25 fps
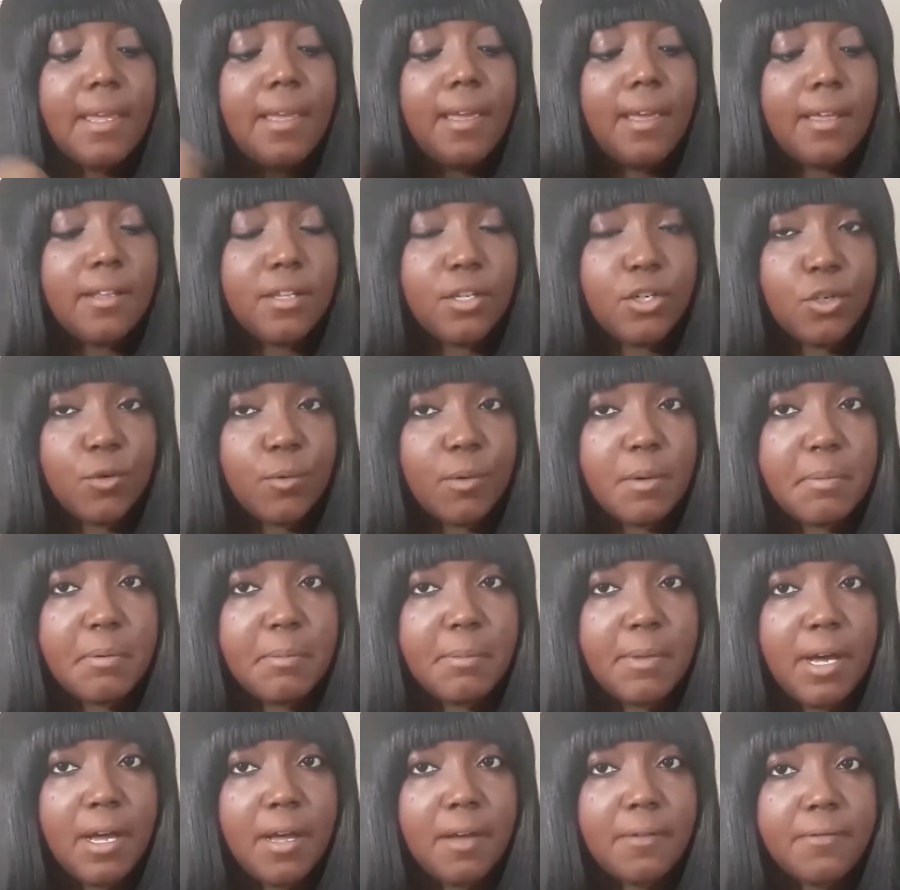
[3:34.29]
And then you rip
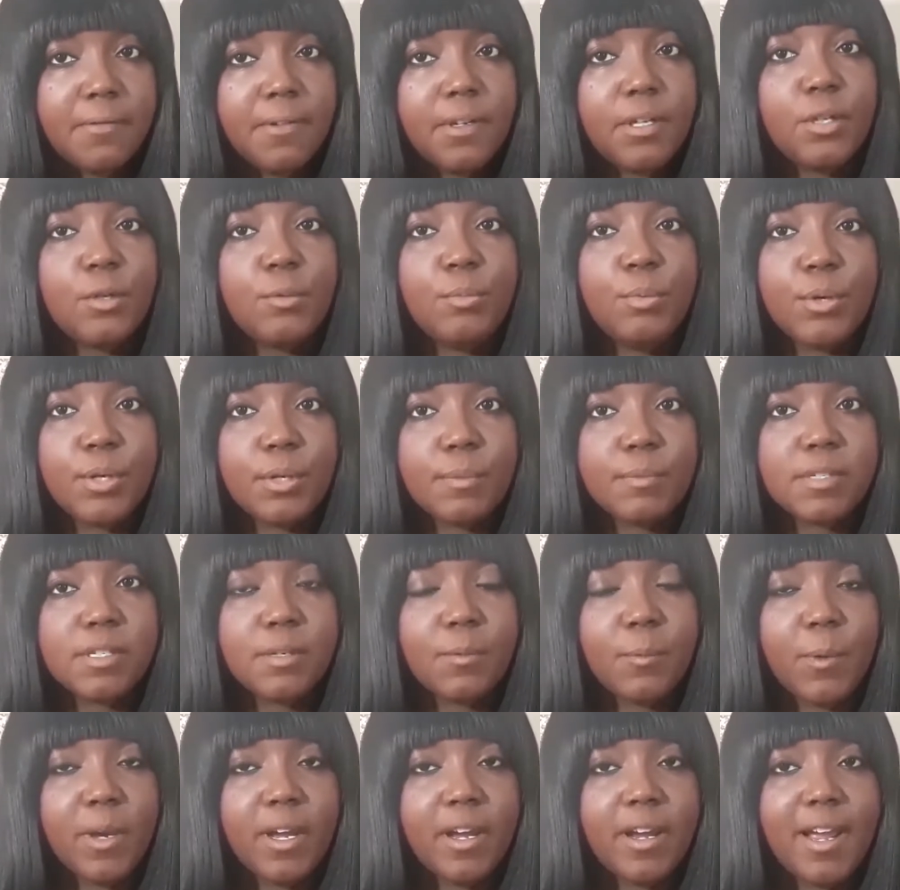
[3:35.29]
them off and you put them
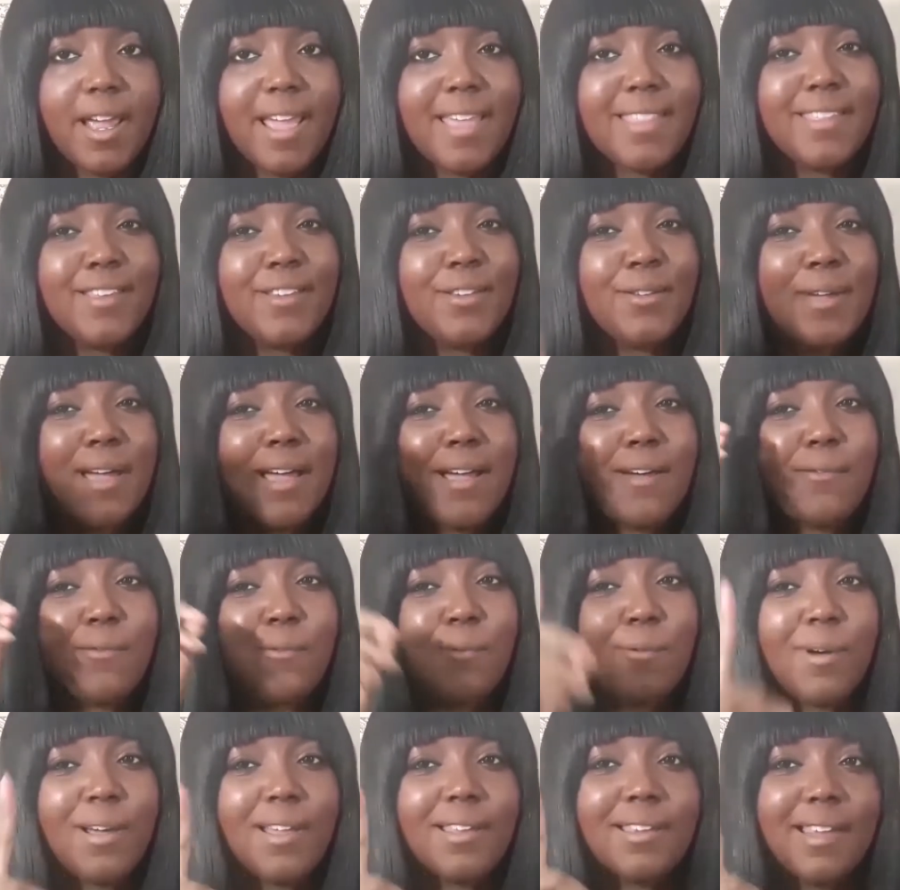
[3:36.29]
somewhere and then you have
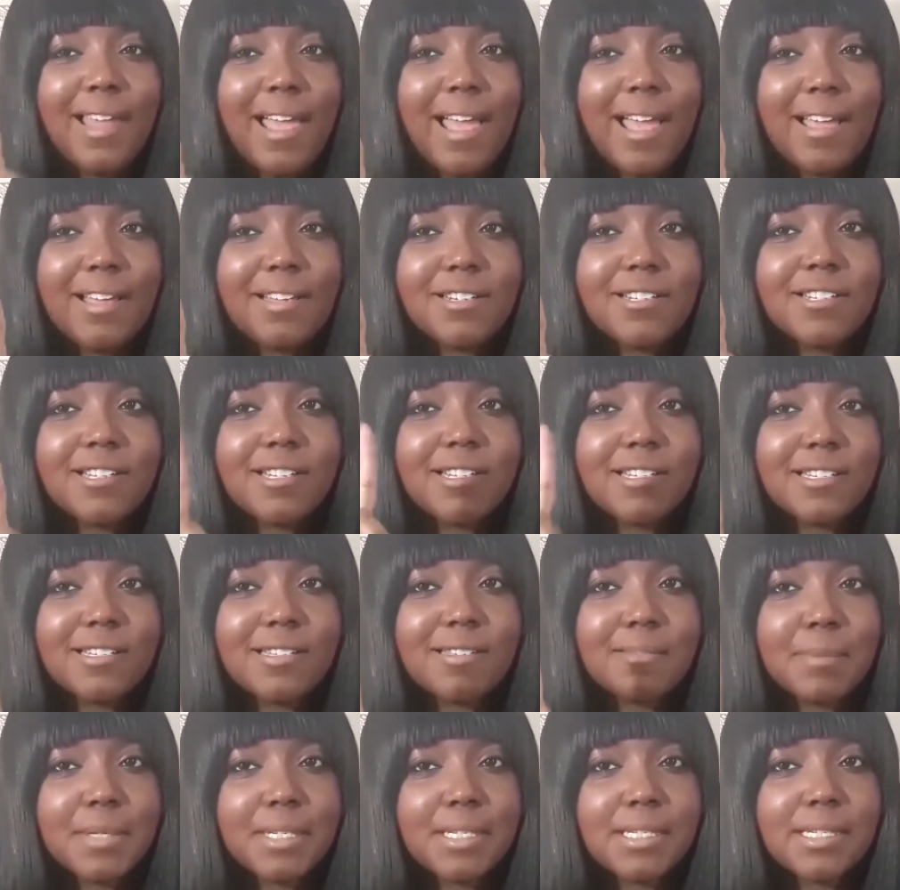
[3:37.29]
one lash that's
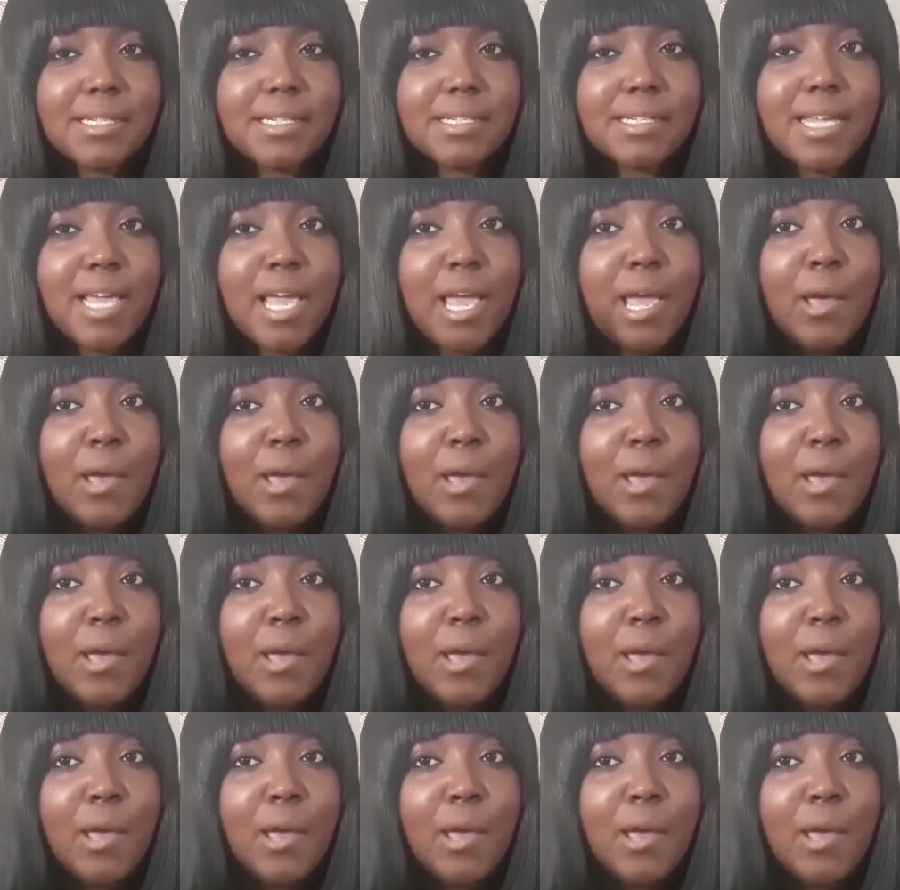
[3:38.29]
just missing.